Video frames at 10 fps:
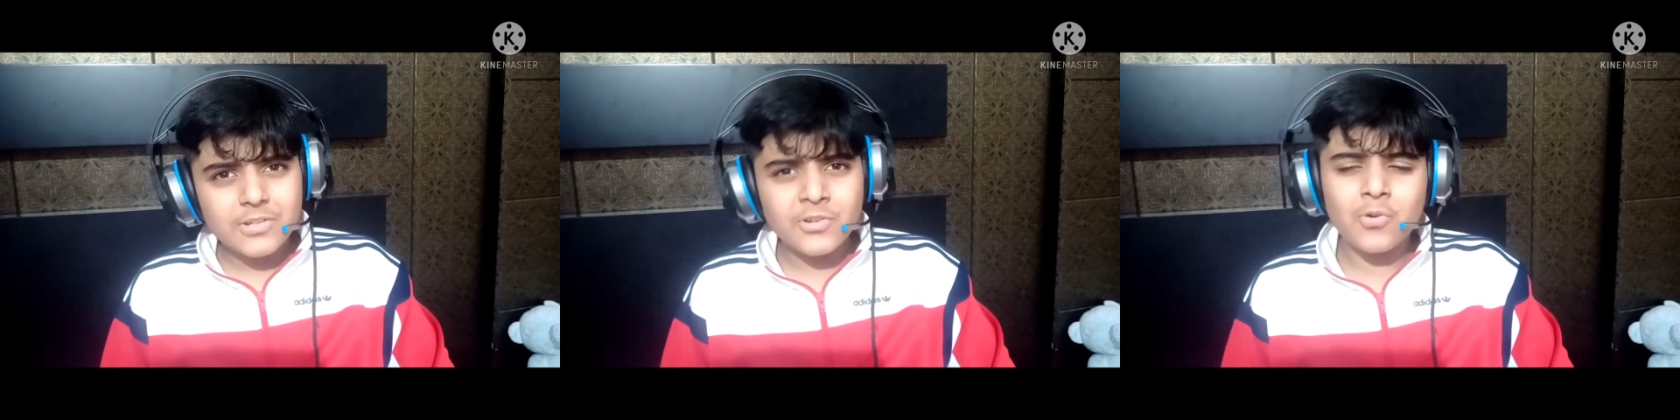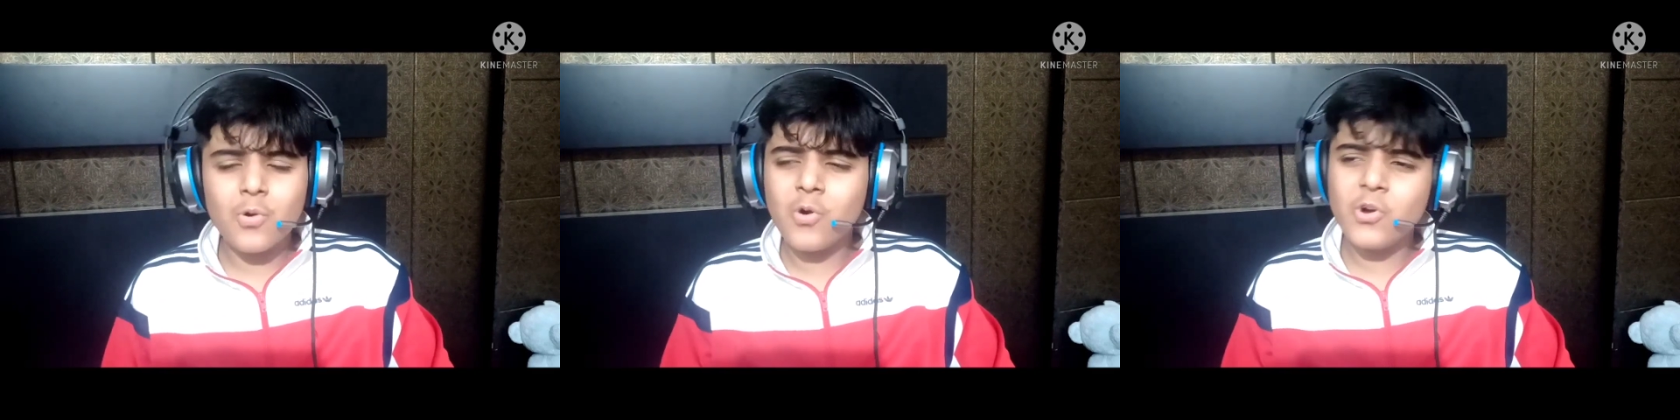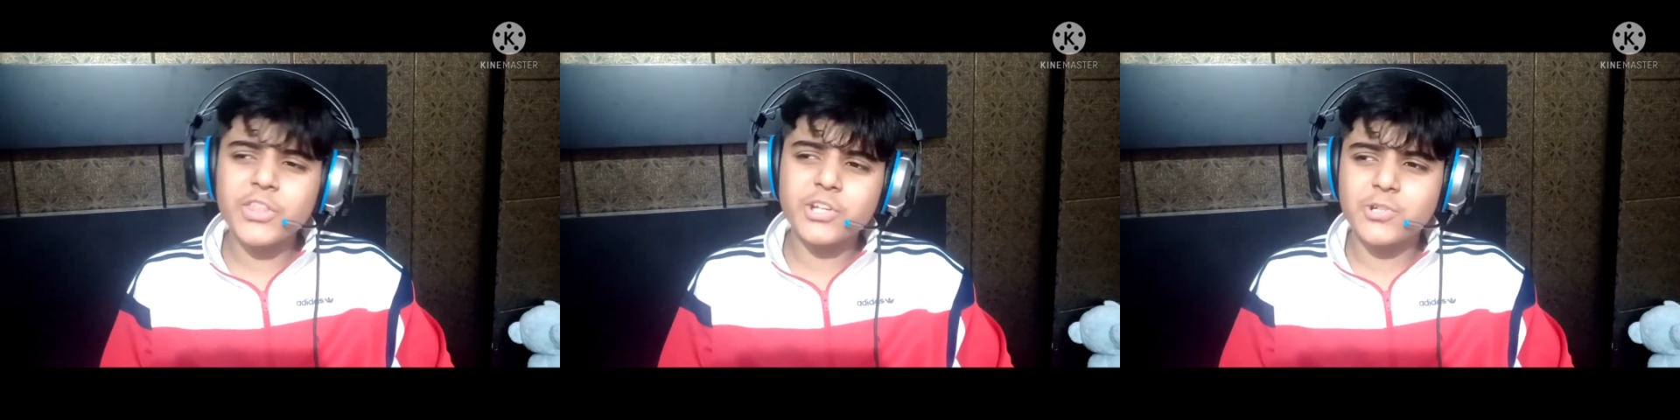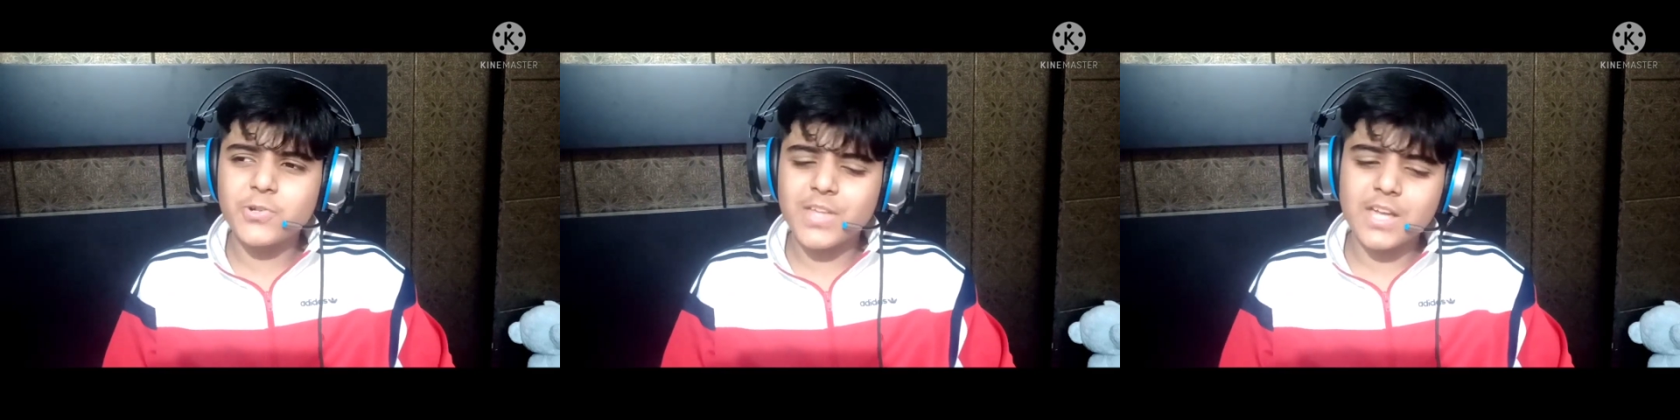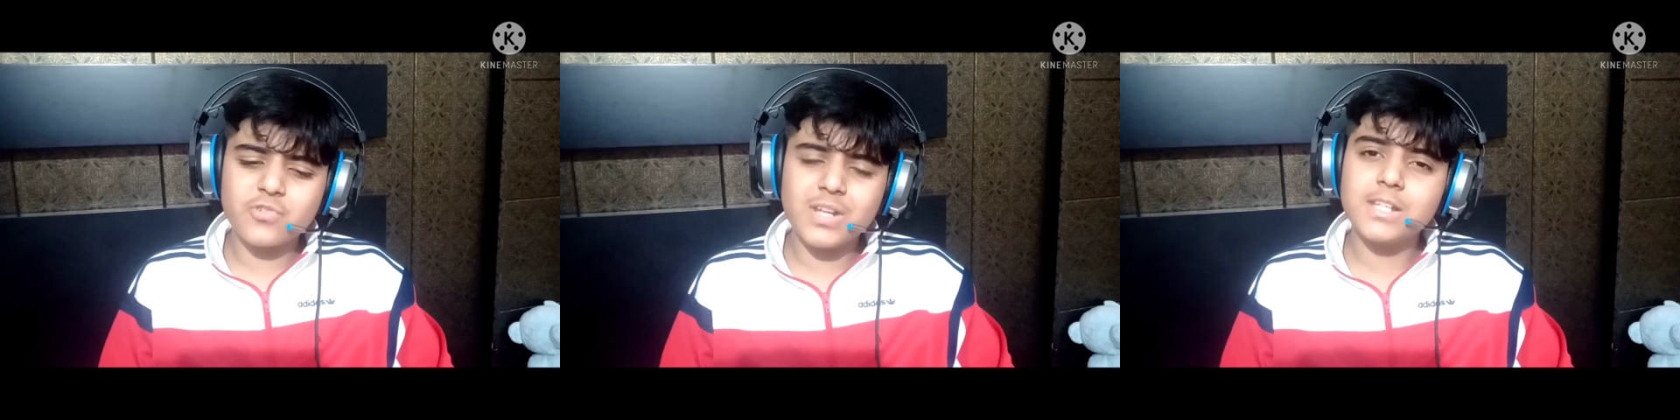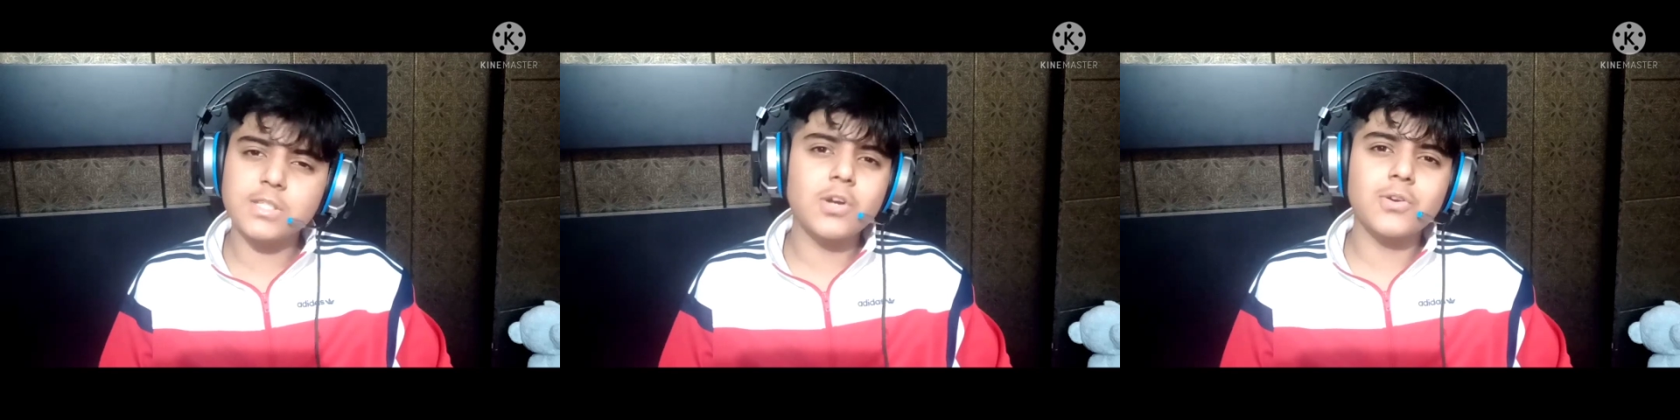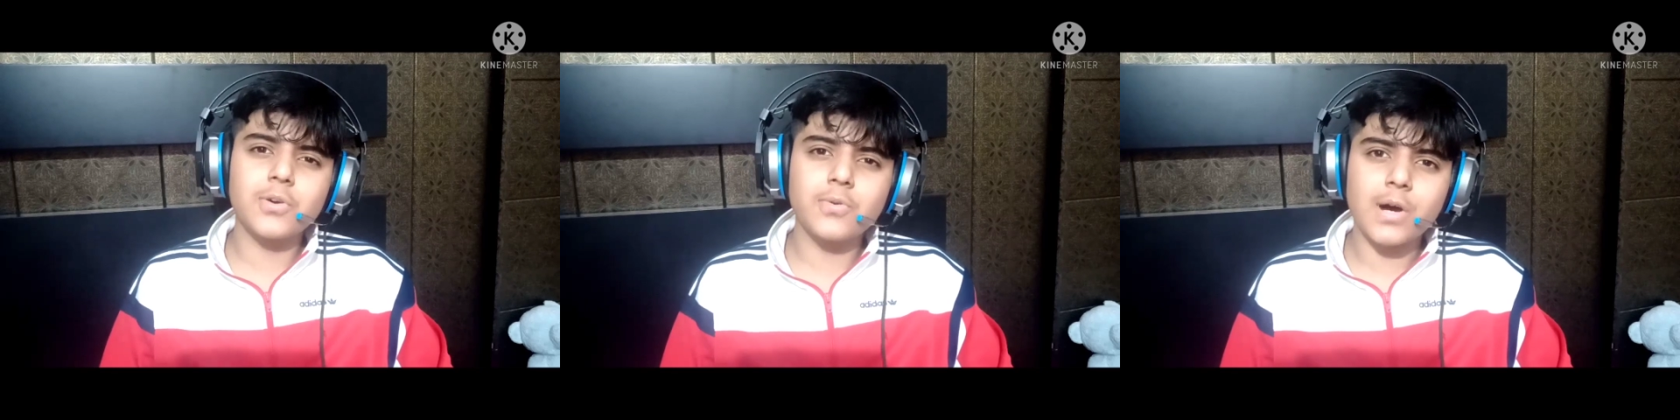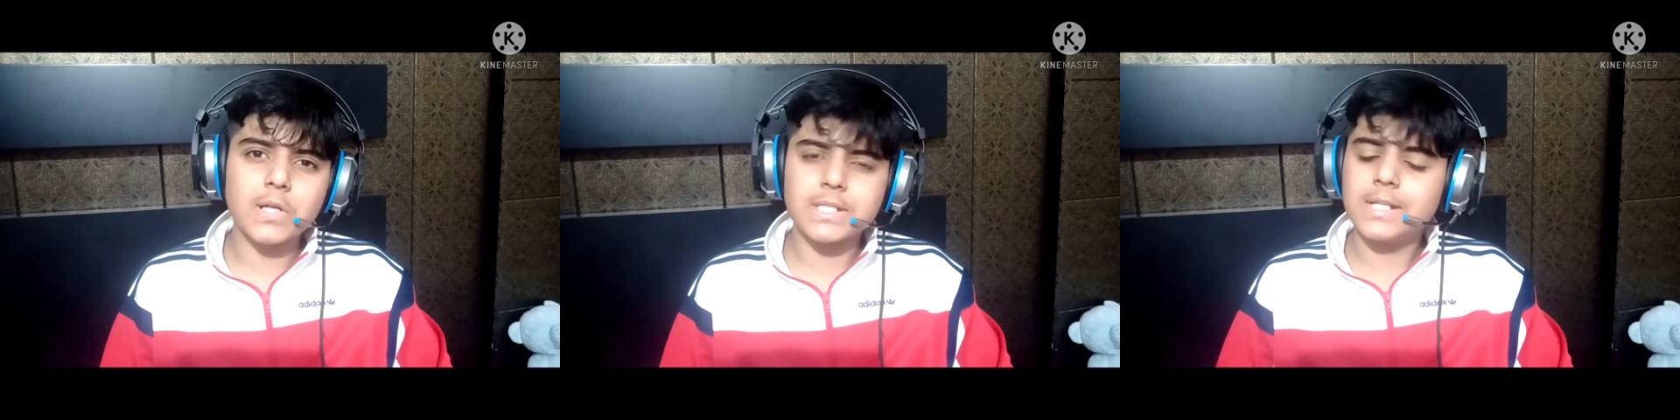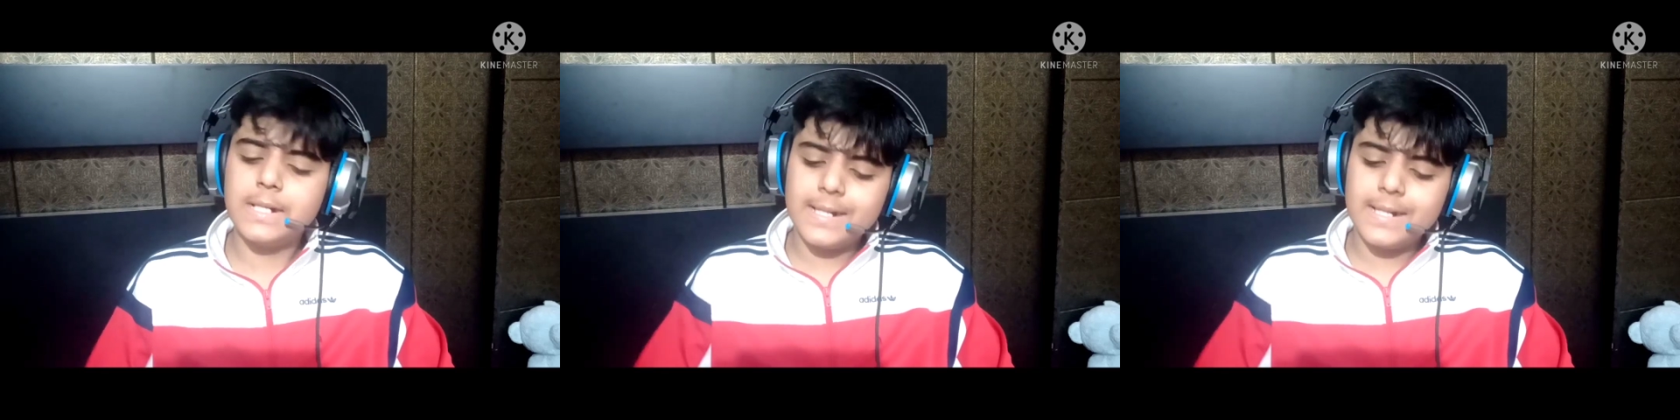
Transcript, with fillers: You know, all the truth actually does not go out.